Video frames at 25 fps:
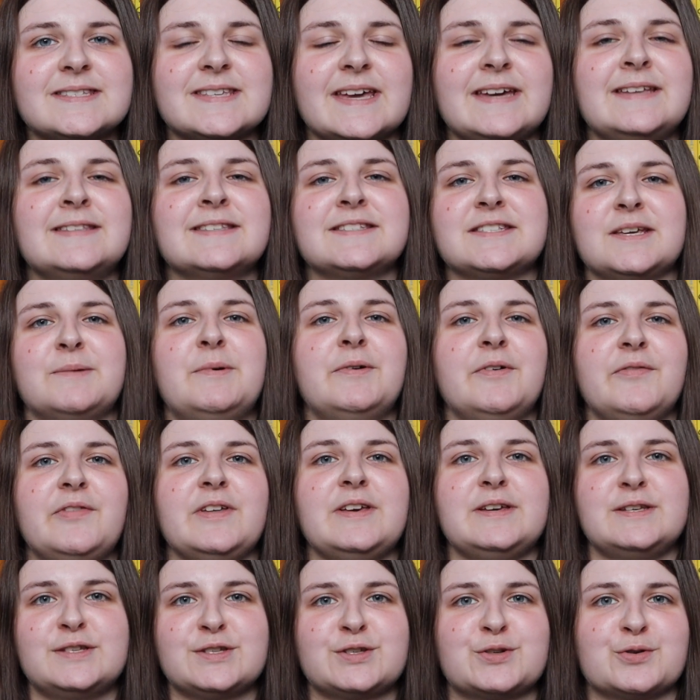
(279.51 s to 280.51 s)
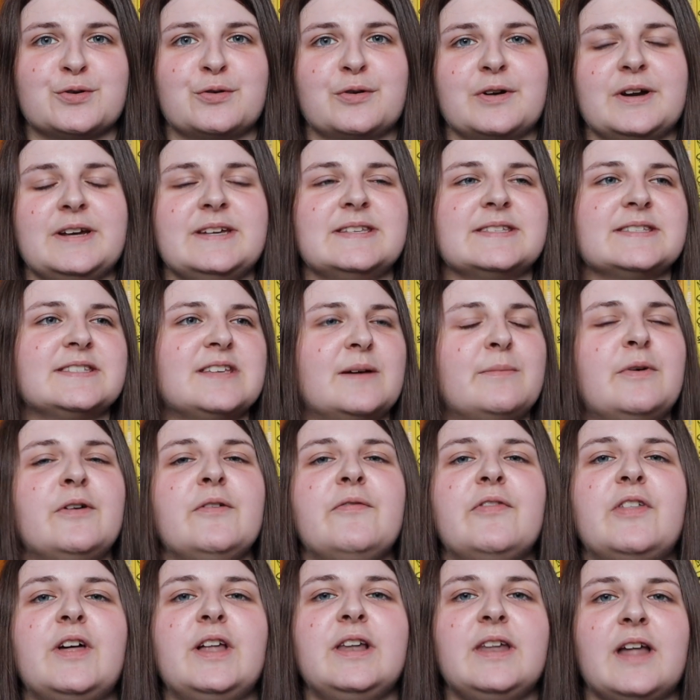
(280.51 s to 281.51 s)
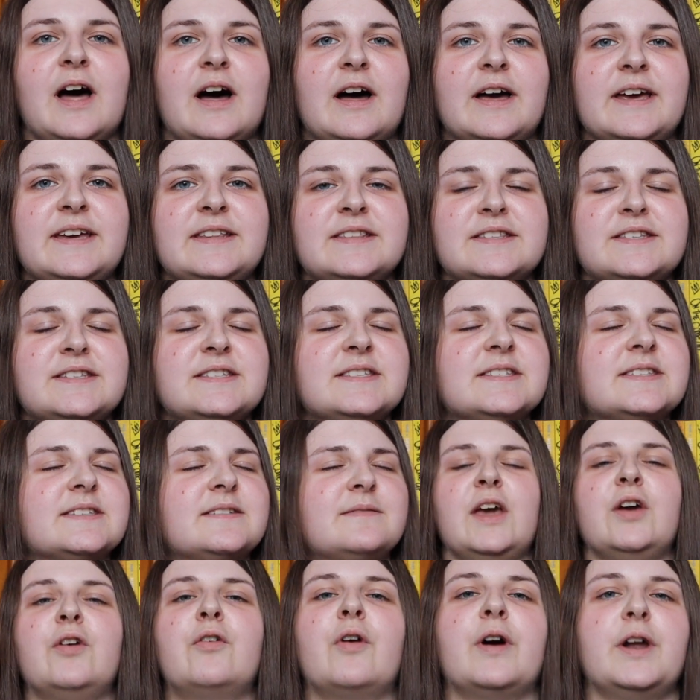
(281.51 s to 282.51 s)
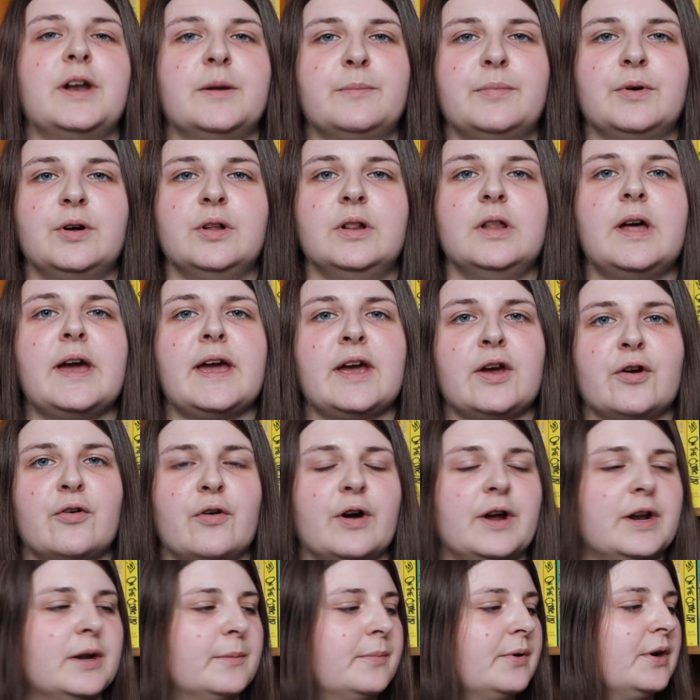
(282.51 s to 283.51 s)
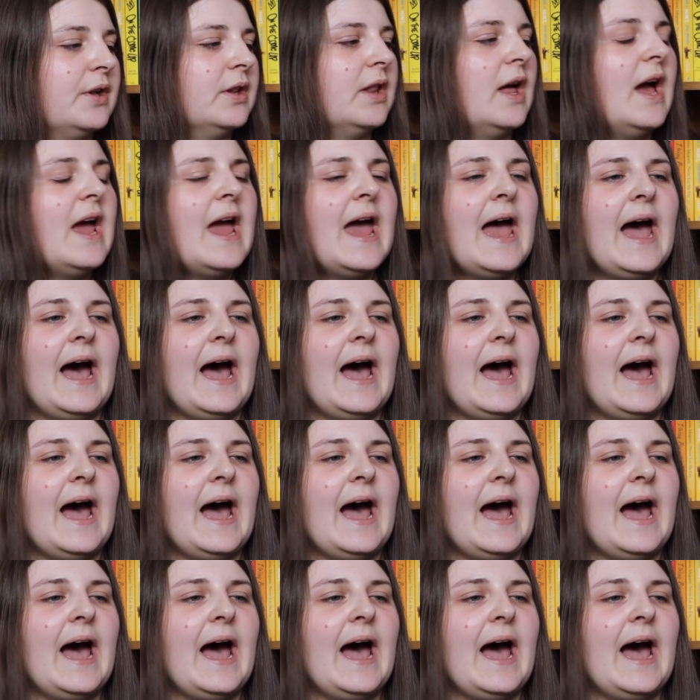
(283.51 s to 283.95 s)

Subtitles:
in some of these stories, some of the lines, incredible, incredible.